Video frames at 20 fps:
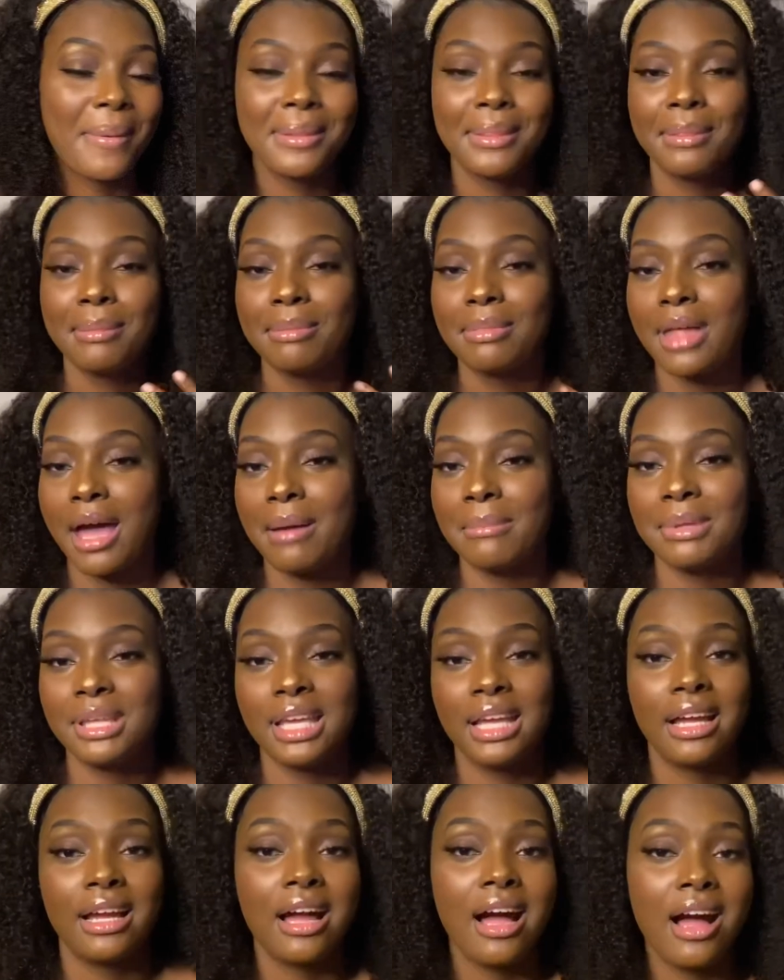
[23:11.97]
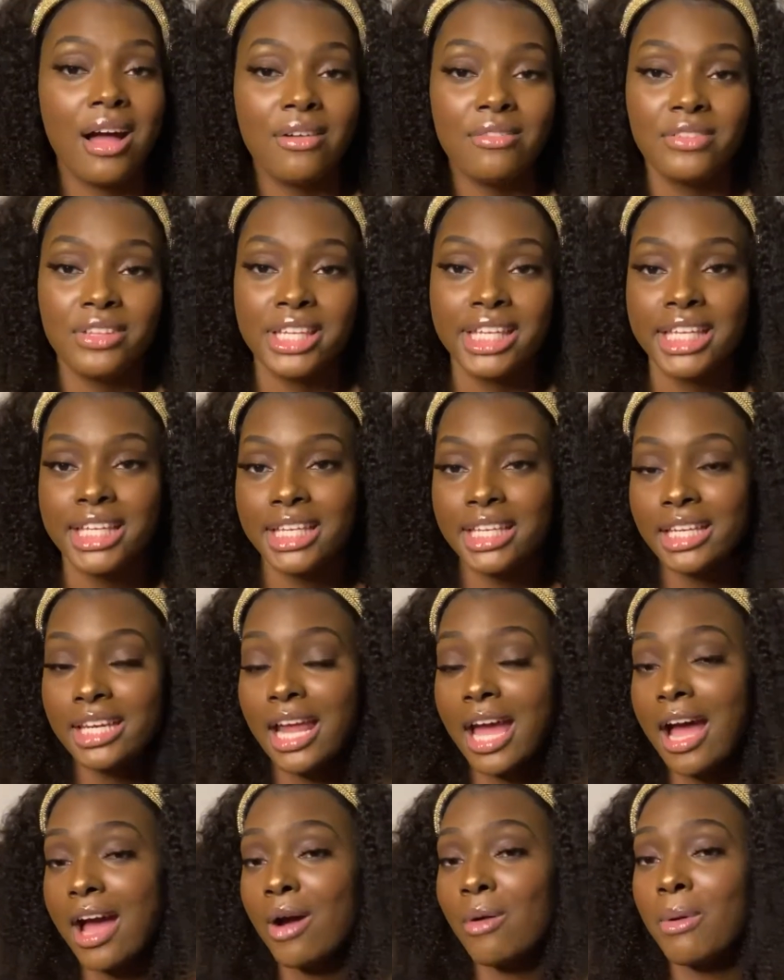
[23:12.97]
not being confident and
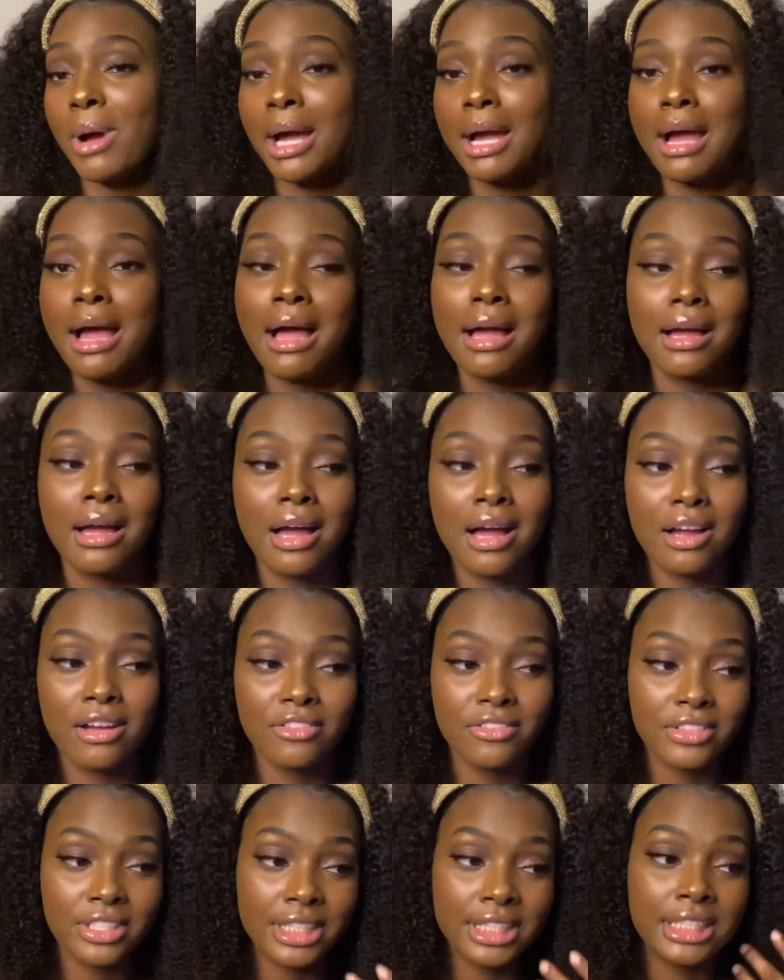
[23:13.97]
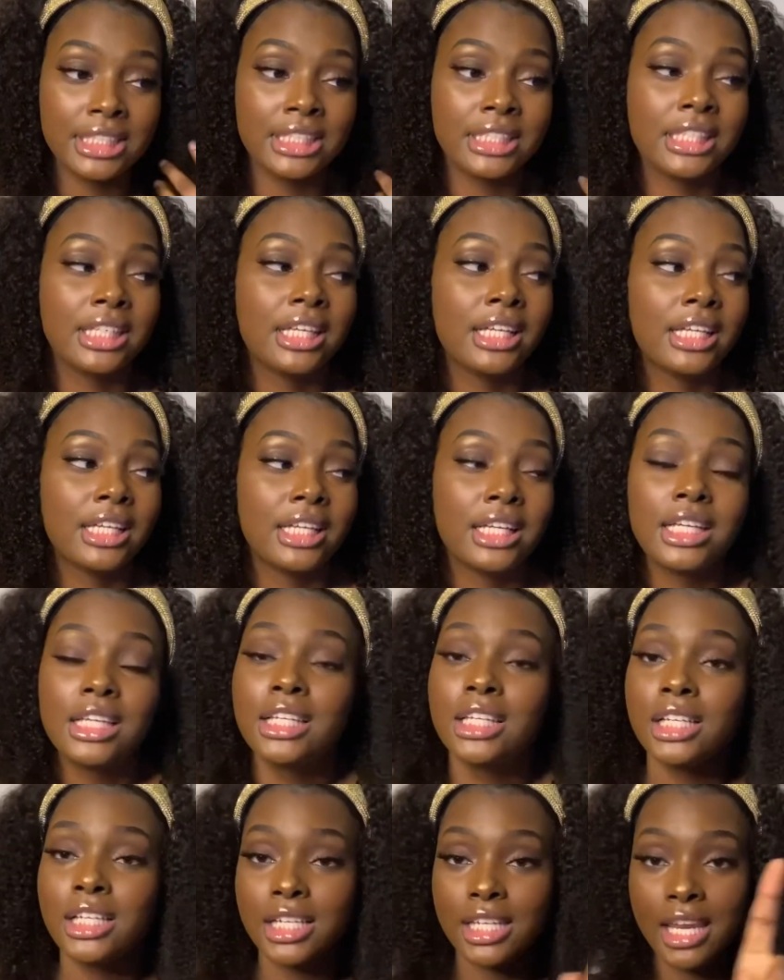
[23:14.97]
how I got confident.
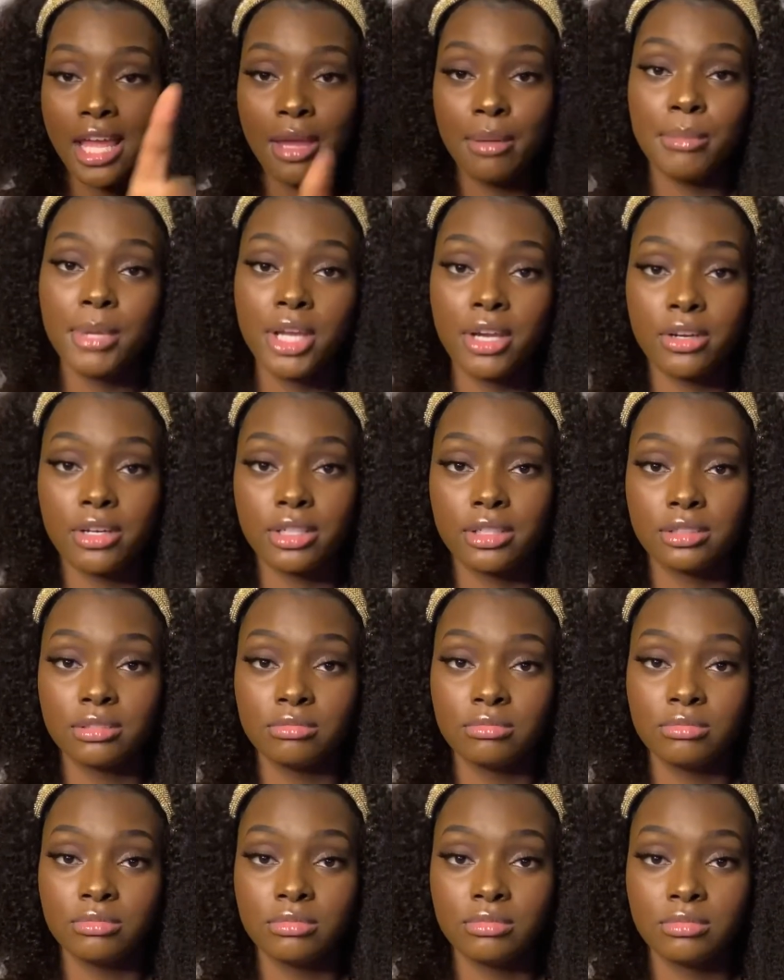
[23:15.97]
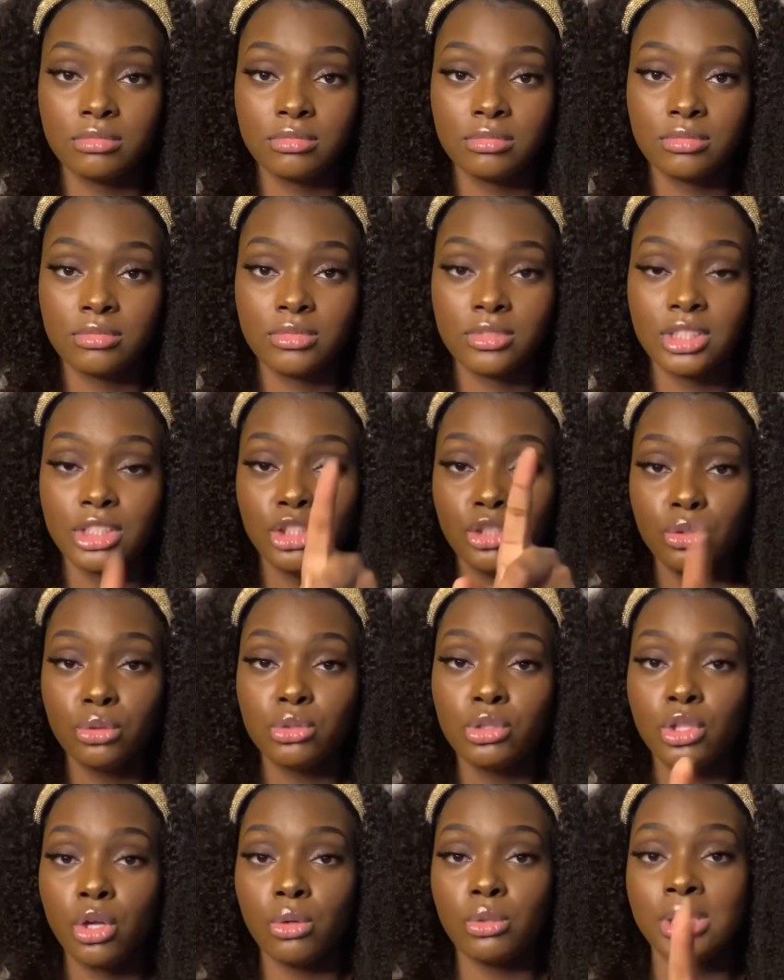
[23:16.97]
Look in that mirror. Use
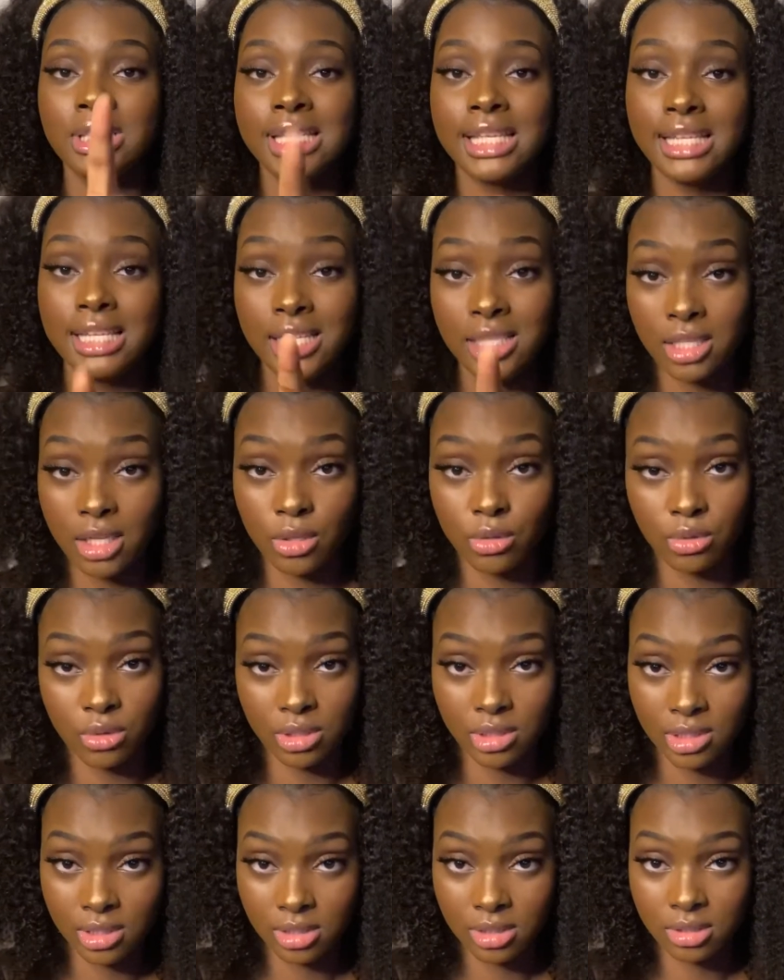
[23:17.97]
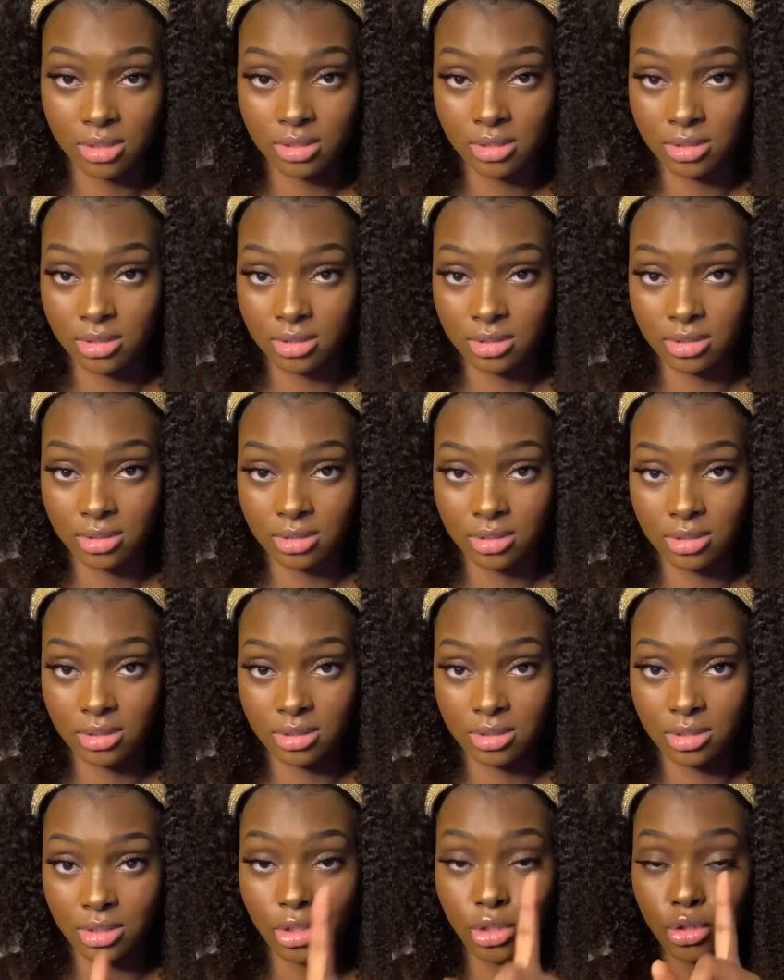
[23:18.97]
those sticky notes.
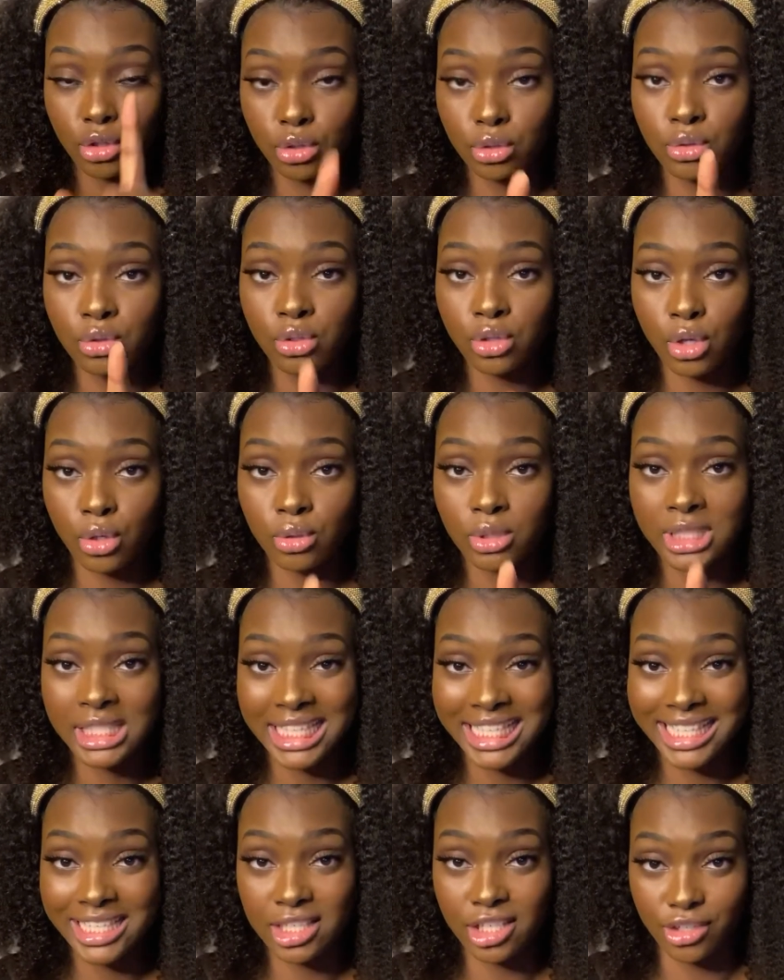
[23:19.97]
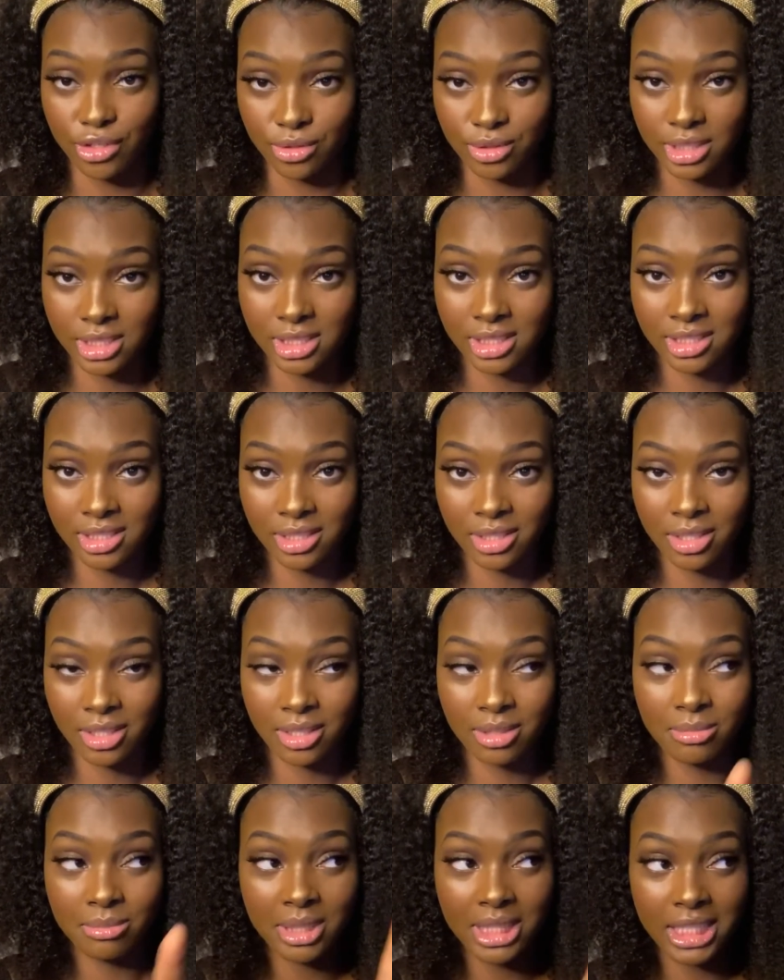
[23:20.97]
Use those sticky notes.
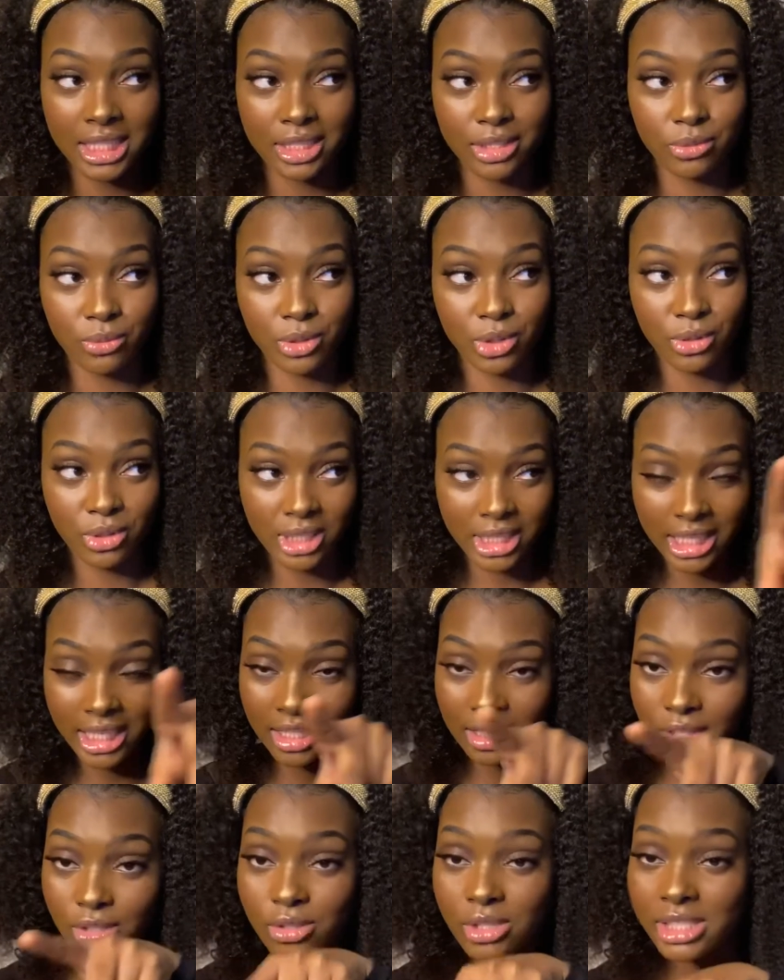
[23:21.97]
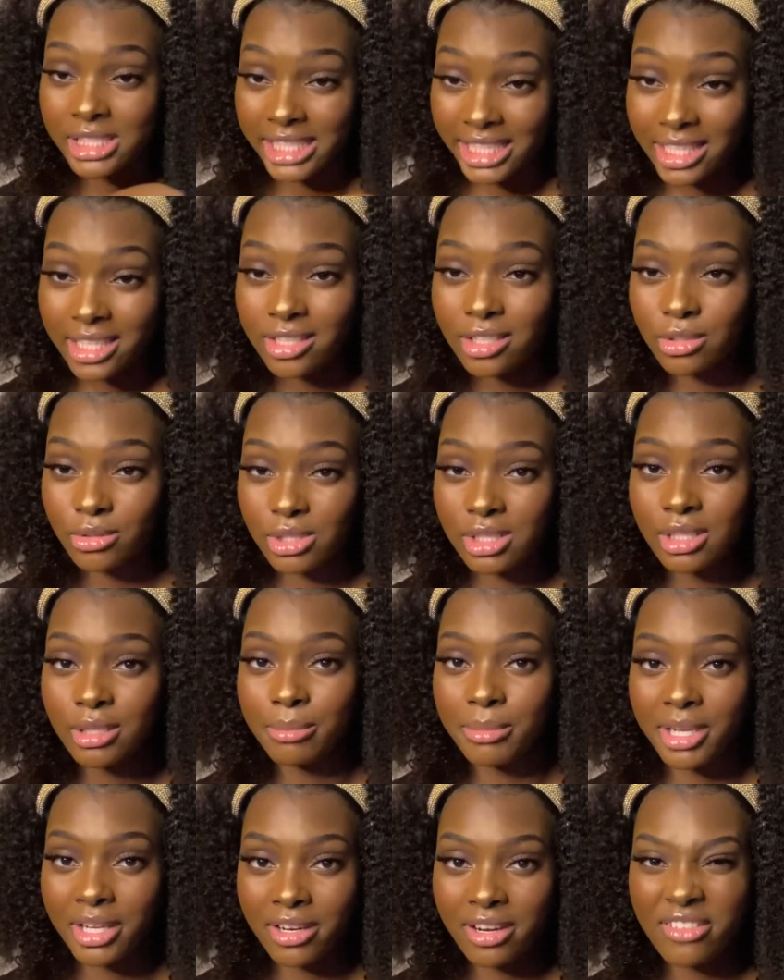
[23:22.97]
Because when you look at those sticky notes in the
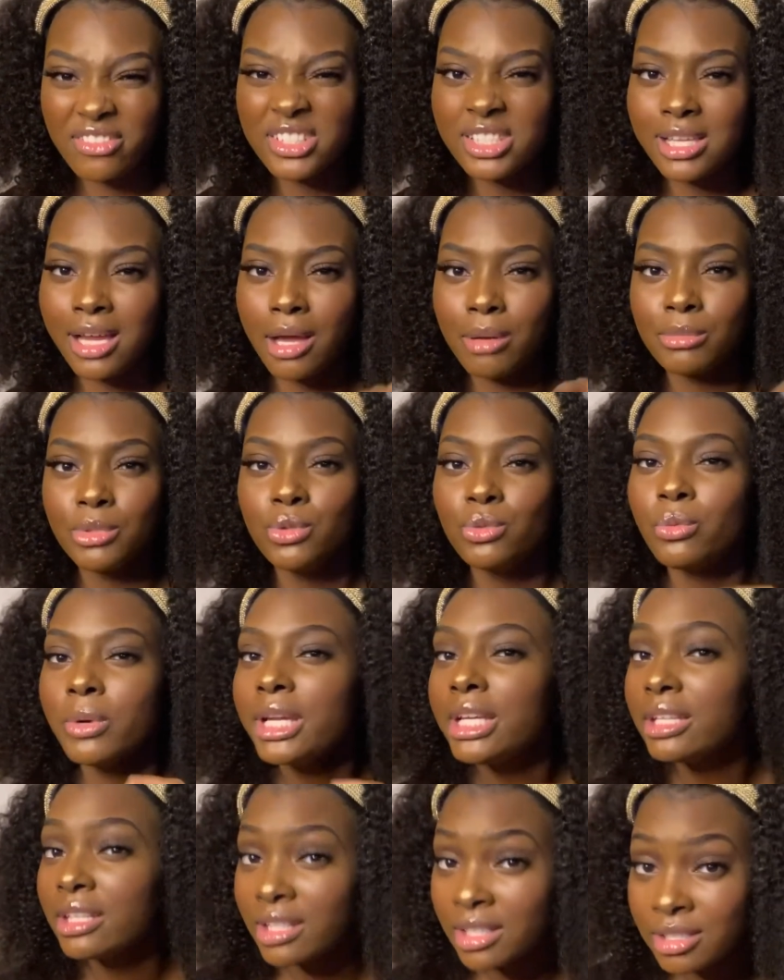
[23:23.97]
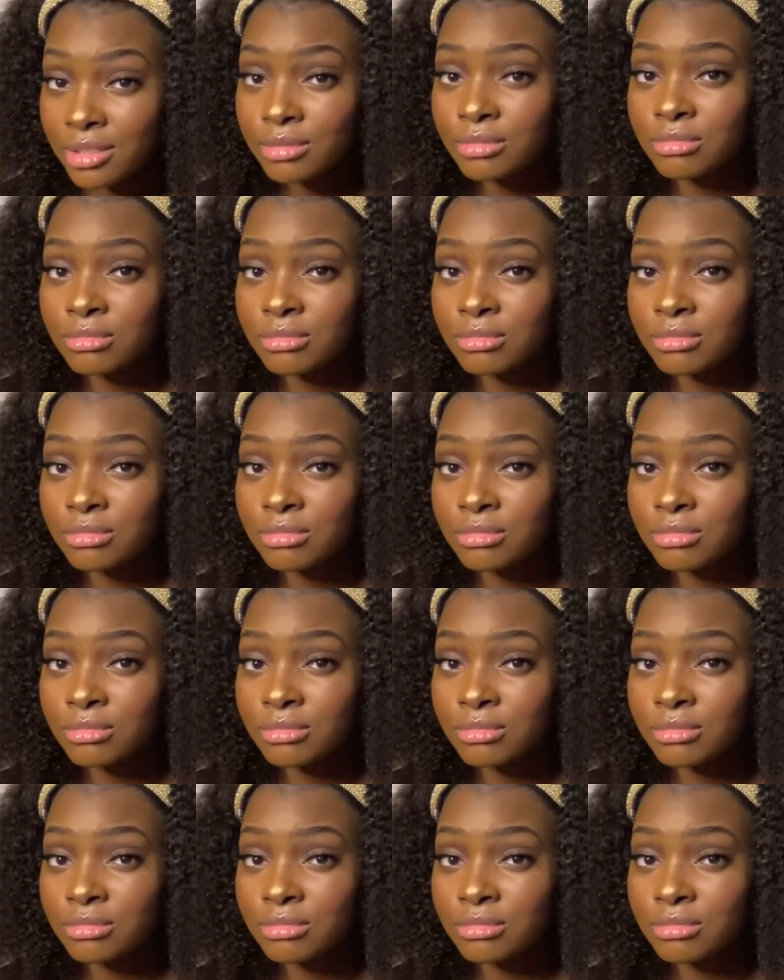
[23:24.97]
mirror every time you wake up,